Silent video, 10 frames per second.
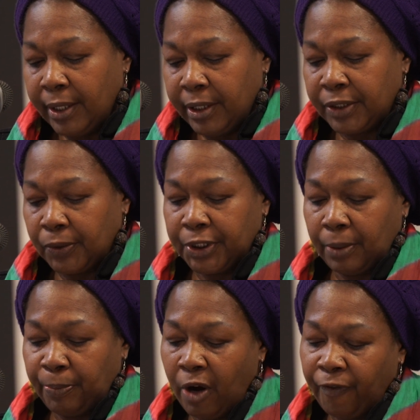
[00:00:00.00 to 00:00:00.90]
This was
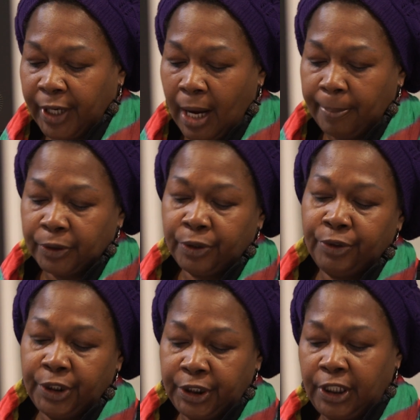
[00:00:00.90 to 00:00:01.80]
the perfect
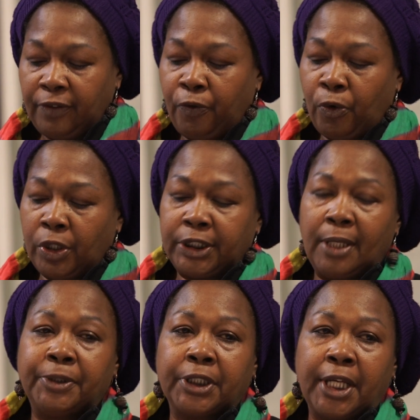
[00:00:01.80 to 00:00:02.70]
opportunity for a
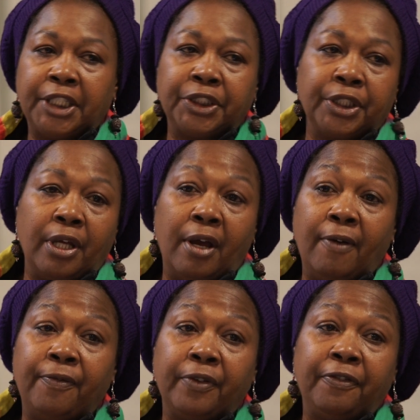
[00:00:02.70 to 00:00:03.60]
subjugation
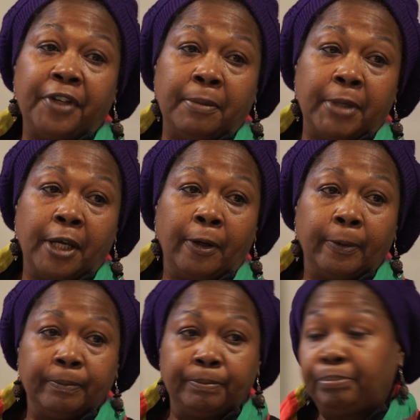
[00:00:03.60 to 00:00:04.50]
of the female.
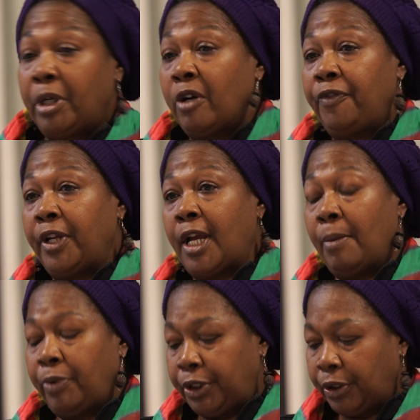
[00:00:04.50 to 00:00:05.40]
Perfect
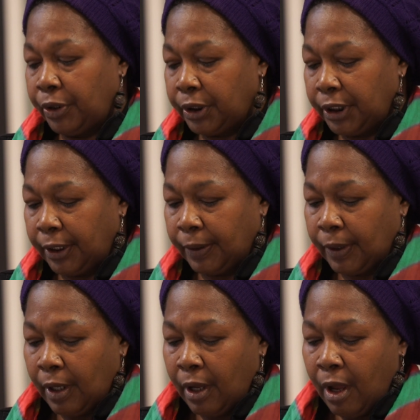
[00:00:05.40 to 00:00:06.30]
opportunity.
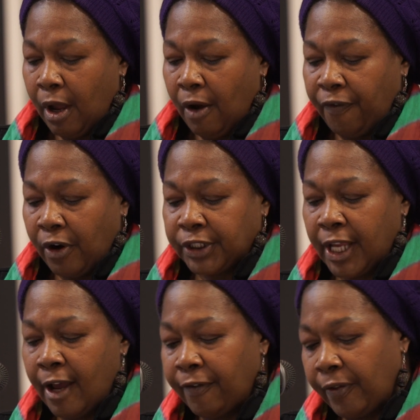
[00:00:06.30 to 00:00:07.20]
First
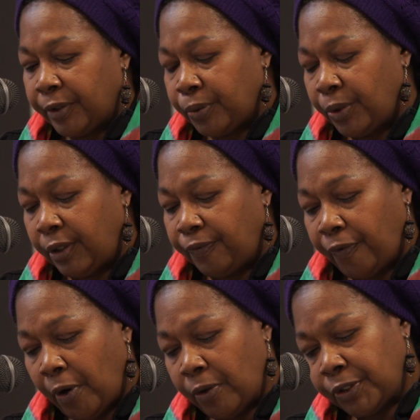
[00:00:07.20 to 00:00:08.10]
half of the
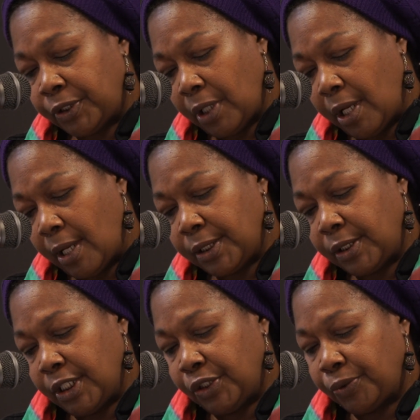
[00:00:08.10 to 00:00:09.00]
21st
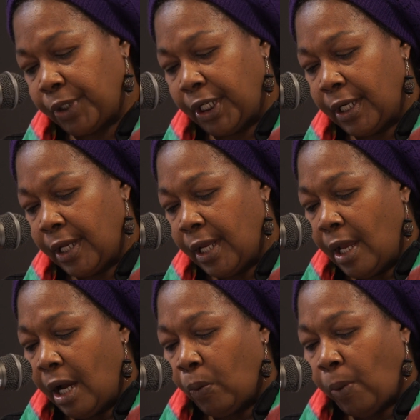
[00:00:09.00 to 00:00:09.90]
century,
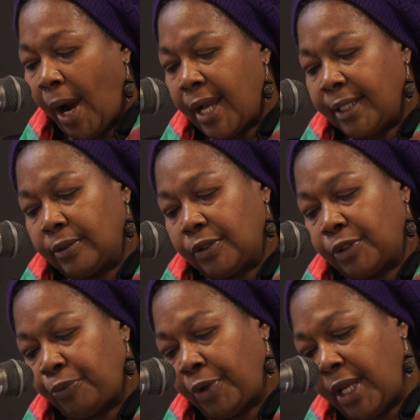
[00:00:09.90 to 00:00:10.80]
a
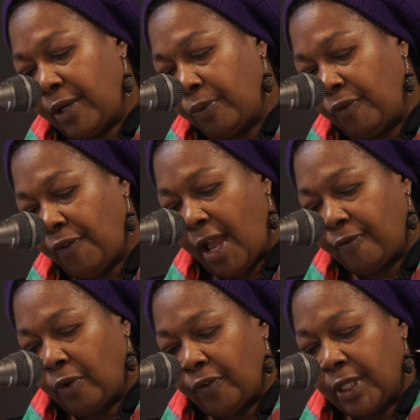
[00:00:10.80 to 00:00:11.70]
widespread
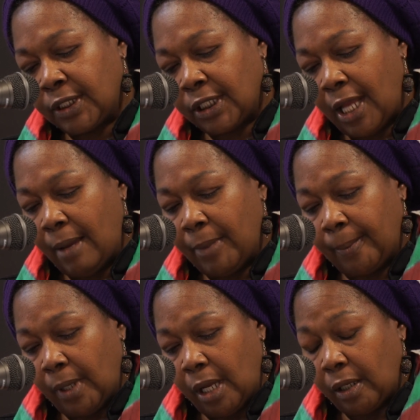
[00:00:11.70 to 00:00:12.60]
revival of Islam
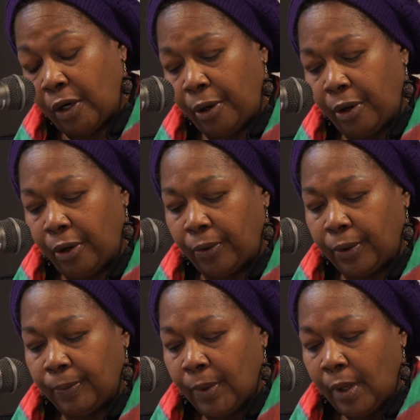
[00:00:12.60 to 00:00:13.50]
occurred.
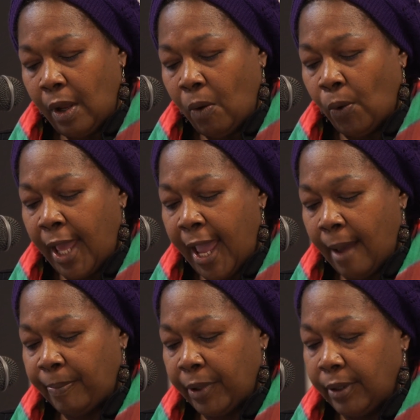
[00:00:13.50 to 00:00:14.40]
What
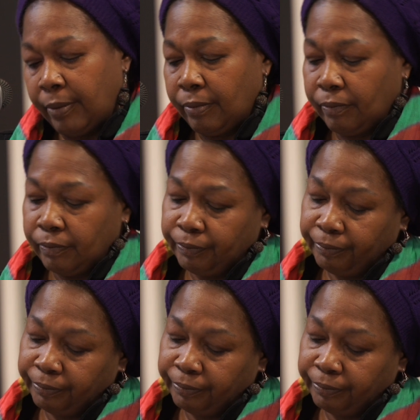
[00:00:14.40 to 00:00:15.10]
happened?